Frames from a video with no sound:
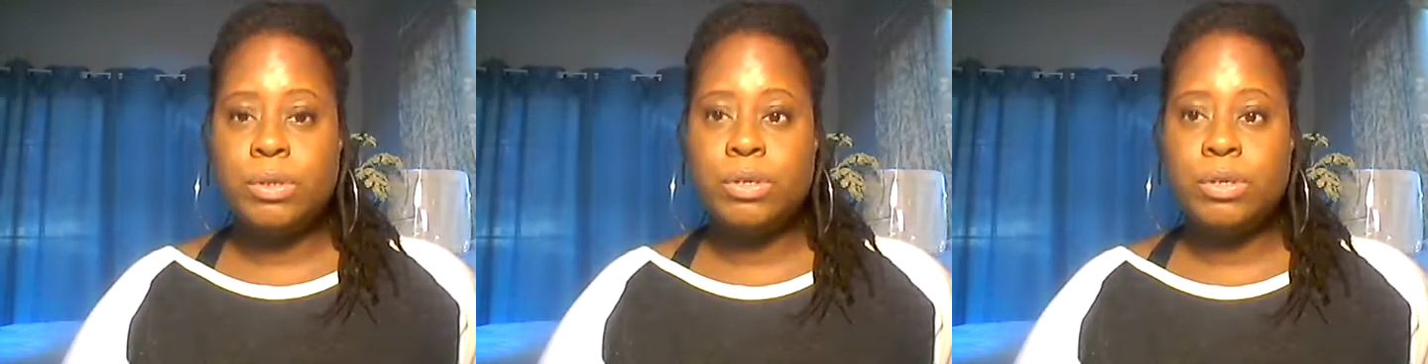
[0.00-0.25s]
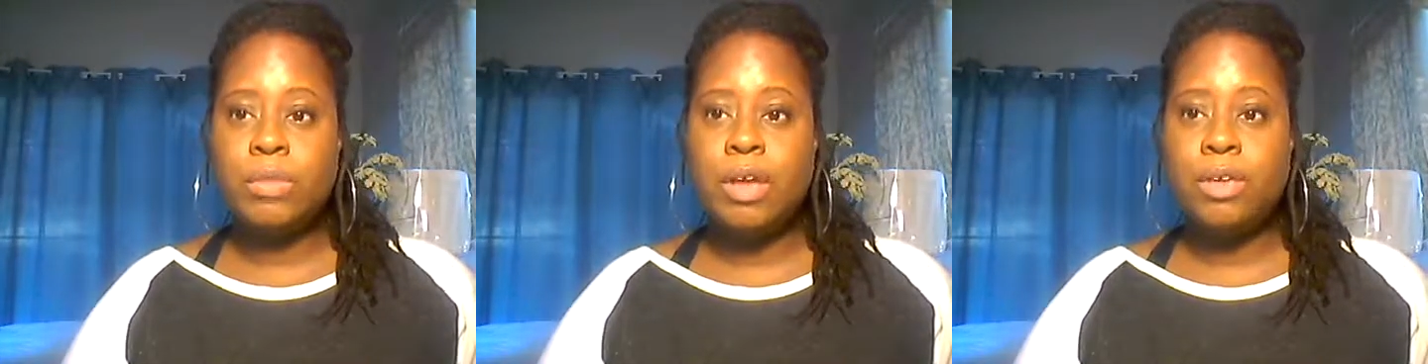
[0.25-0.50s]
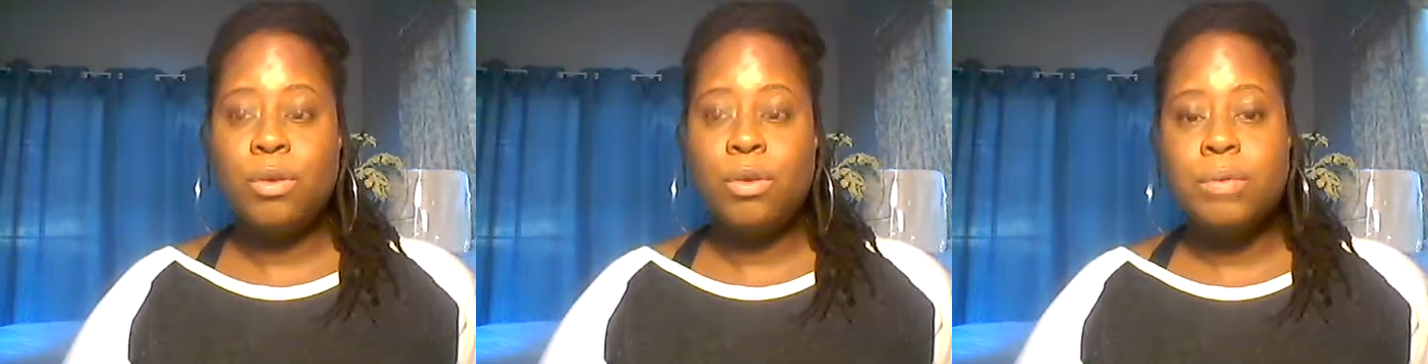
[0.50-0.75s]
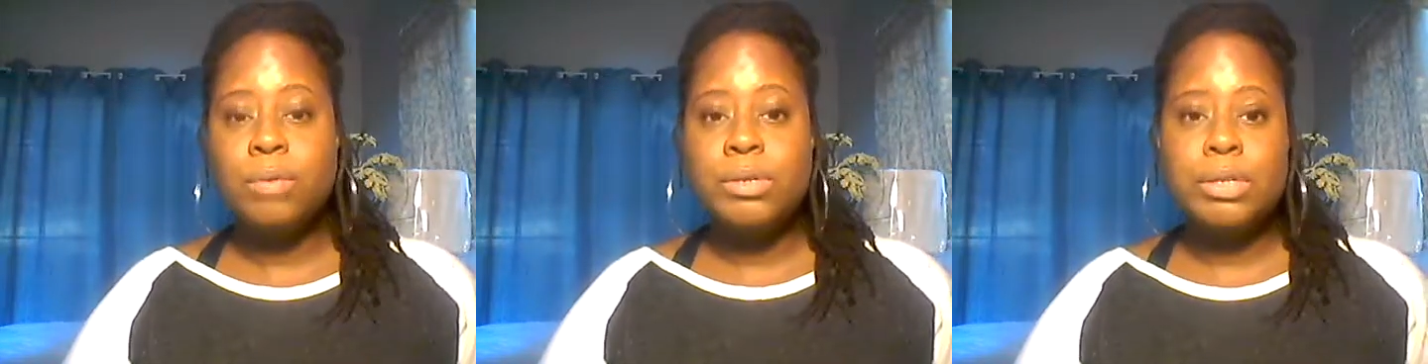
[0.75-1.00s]
so that you
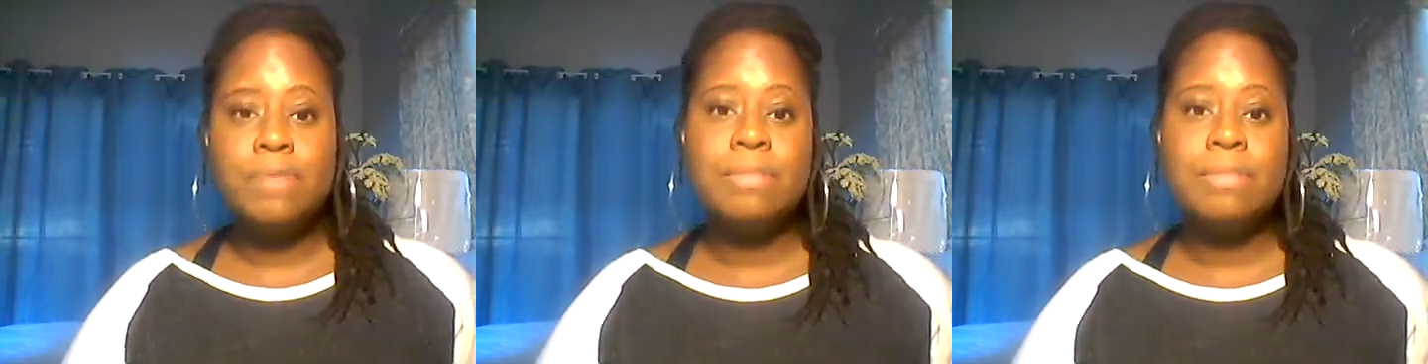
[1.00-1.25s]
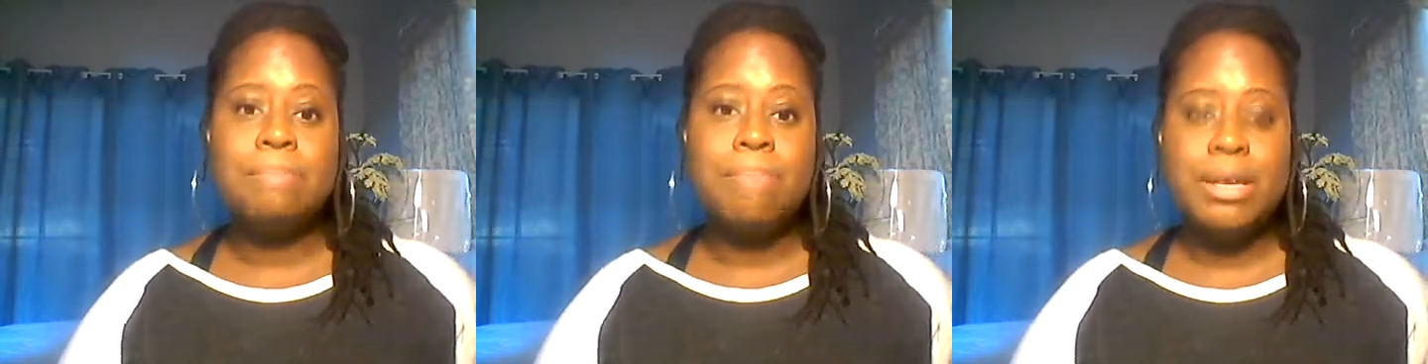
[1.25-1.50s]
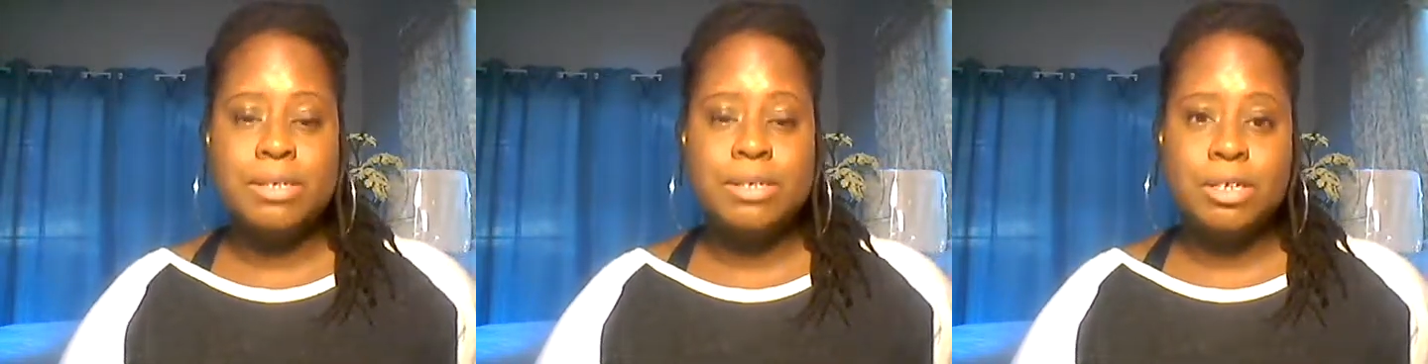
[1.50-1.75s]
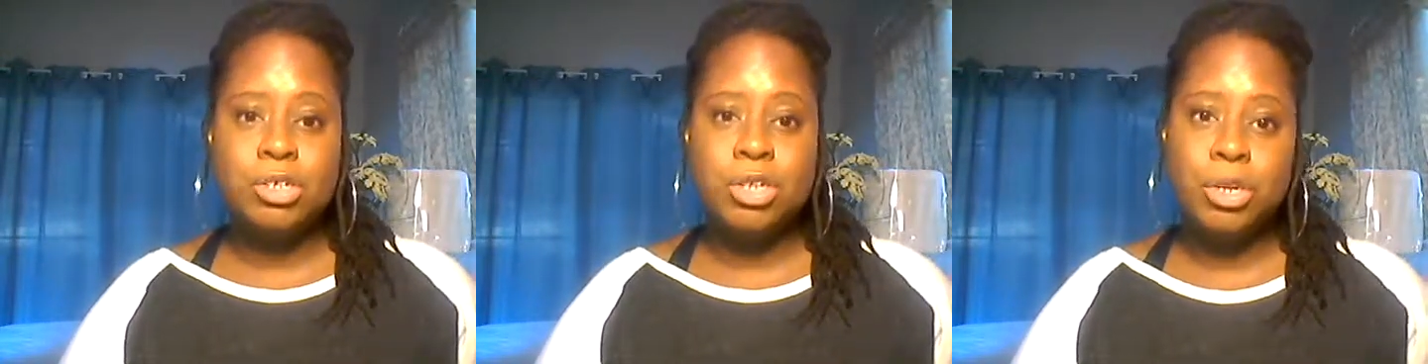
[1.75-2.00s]
can receive the
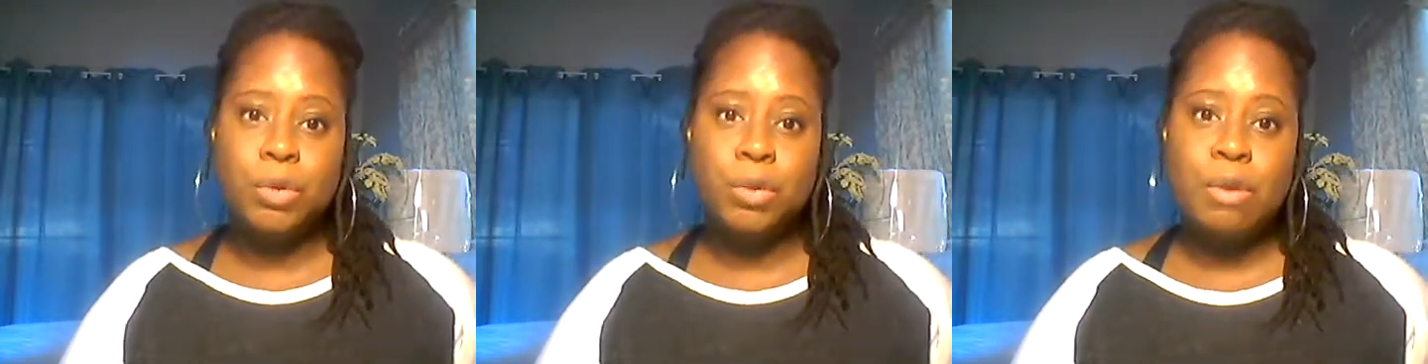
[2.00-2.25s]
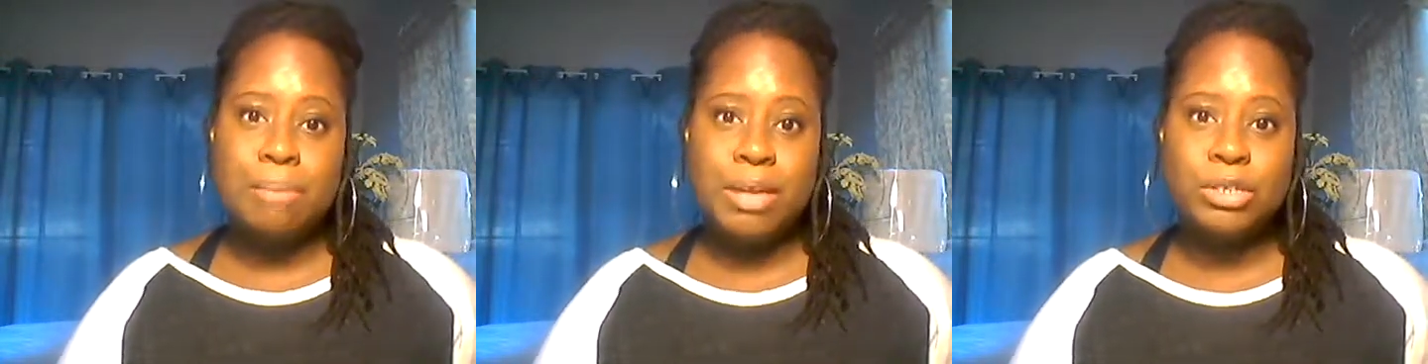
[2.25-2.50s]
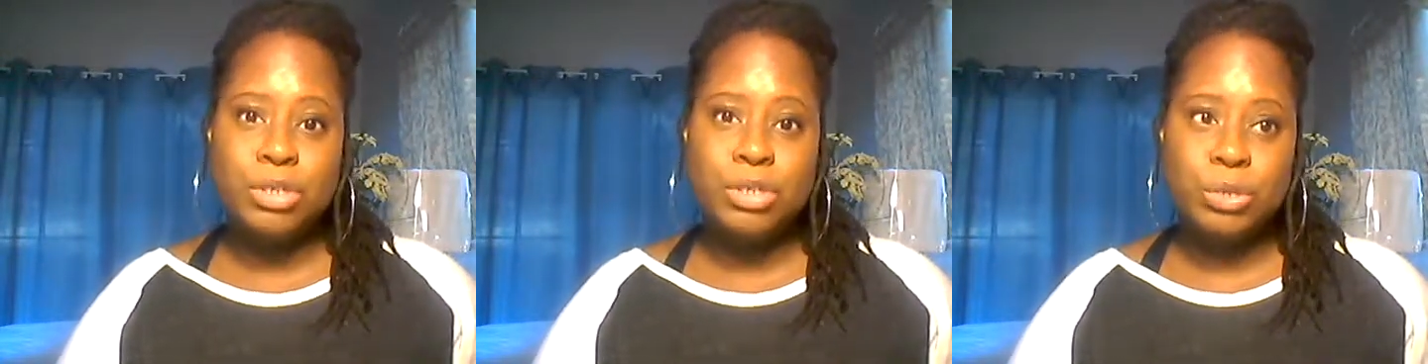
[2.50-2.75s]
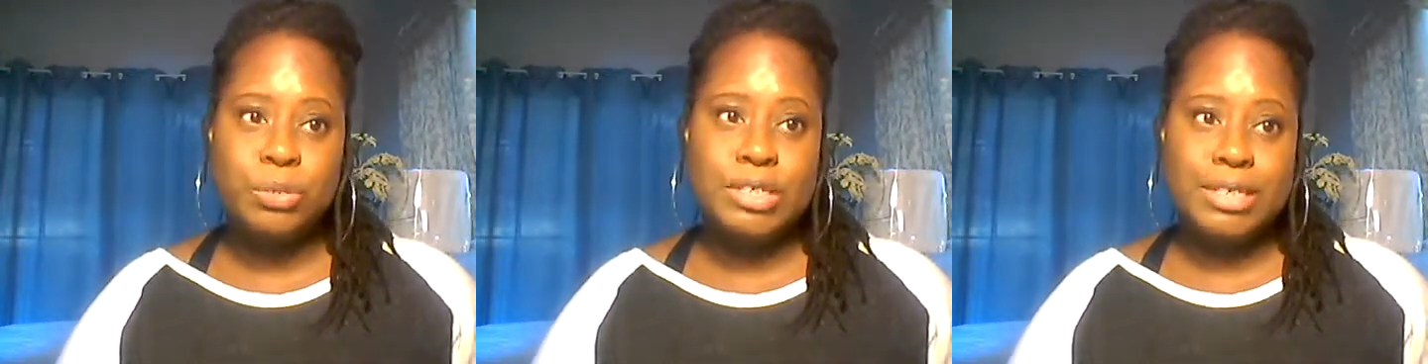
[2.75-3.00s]
message that you are meant to
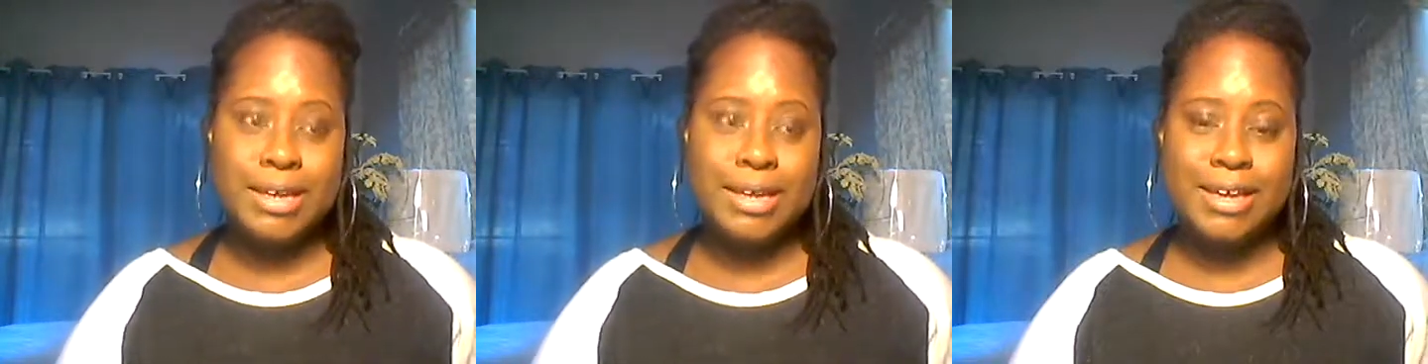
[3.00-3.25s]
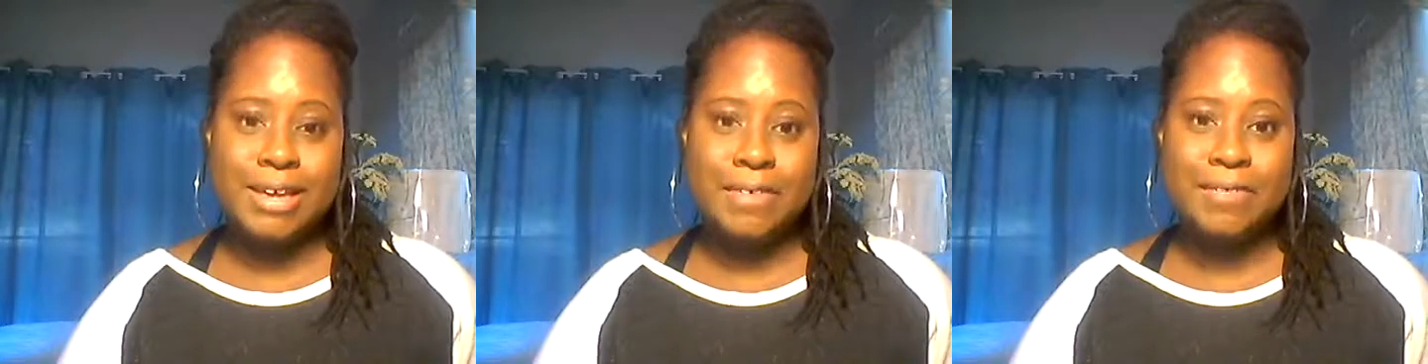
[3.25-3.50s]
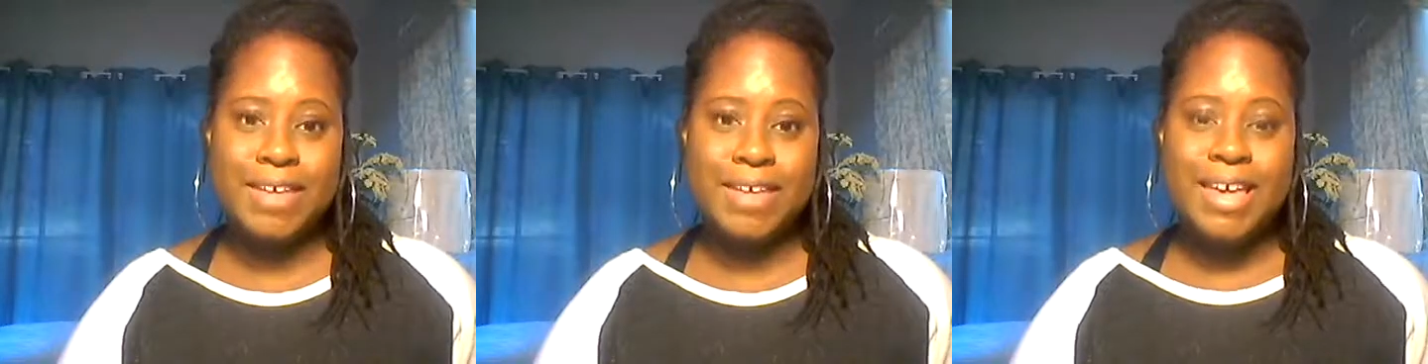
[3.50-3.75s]
receive